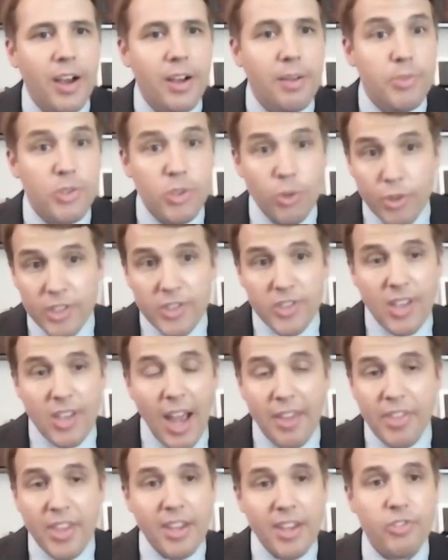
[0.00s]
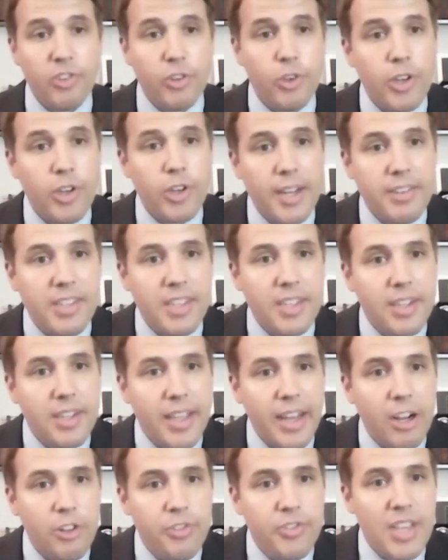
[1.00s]
So this, I think, is a good idea,
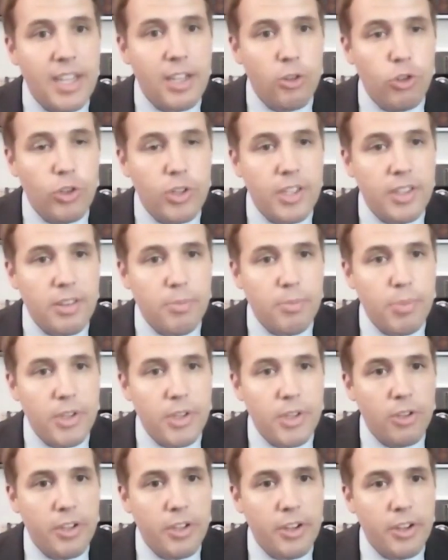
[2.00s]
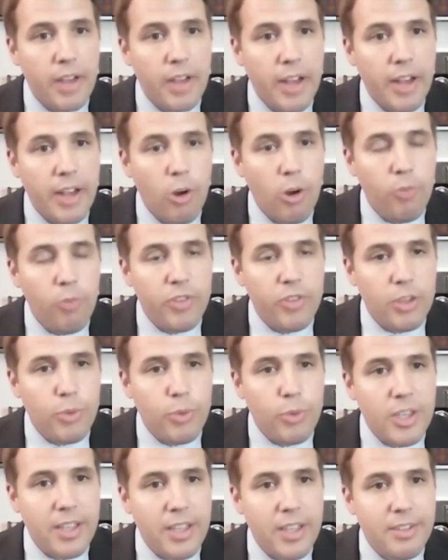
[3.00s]
and I'll take a look at the bill, and hopefully we
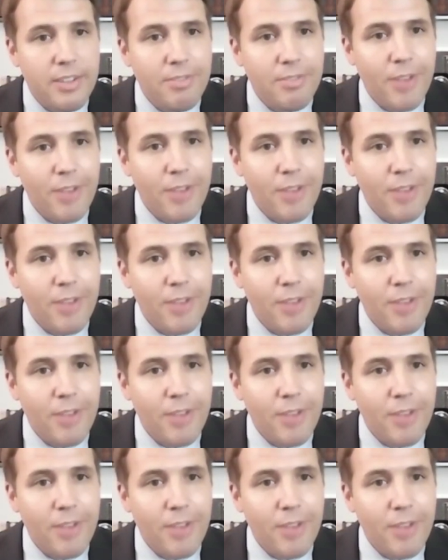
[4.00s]
can,